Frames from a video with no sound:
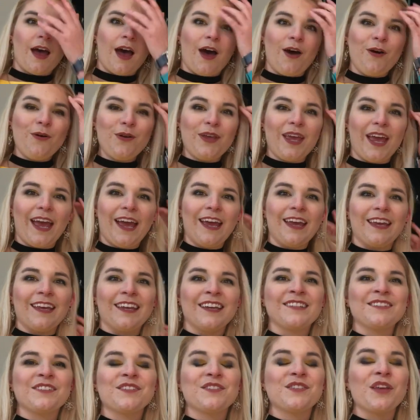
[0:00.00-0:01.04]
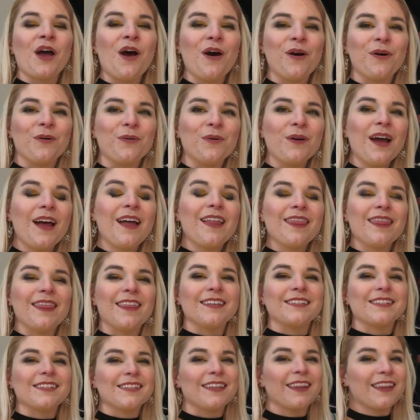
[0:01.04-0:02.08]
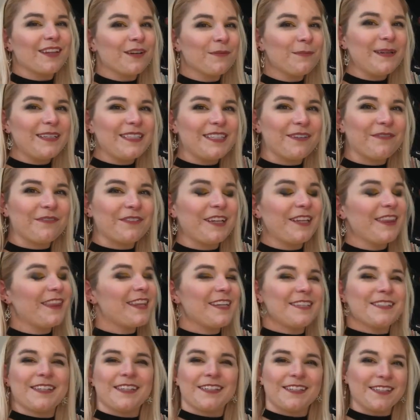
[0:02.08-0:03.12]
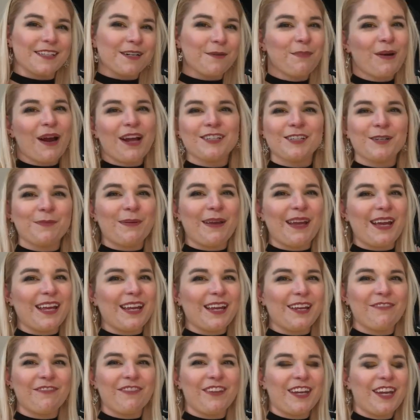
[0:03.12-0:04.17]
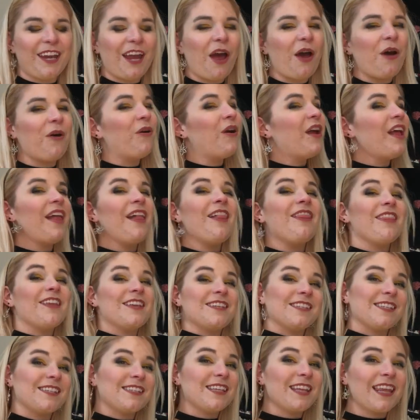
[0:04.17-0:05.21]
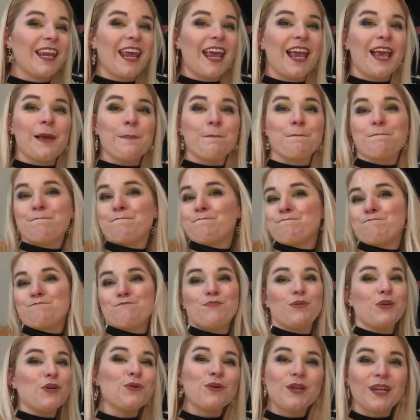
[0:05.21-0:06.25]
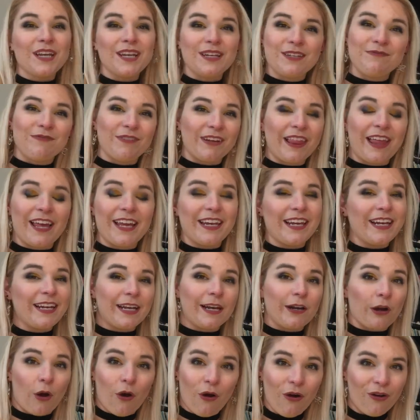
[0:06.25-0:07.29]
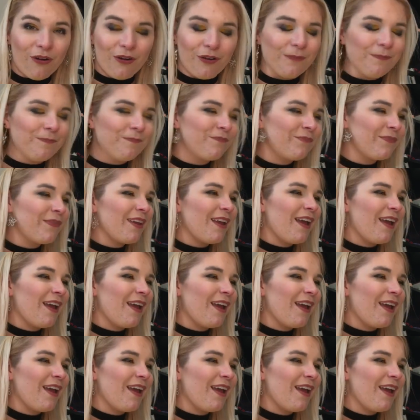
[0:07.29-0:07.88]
Okay, so this is a little bit different. This isn't a project panning video. This isn't a beauty related at all.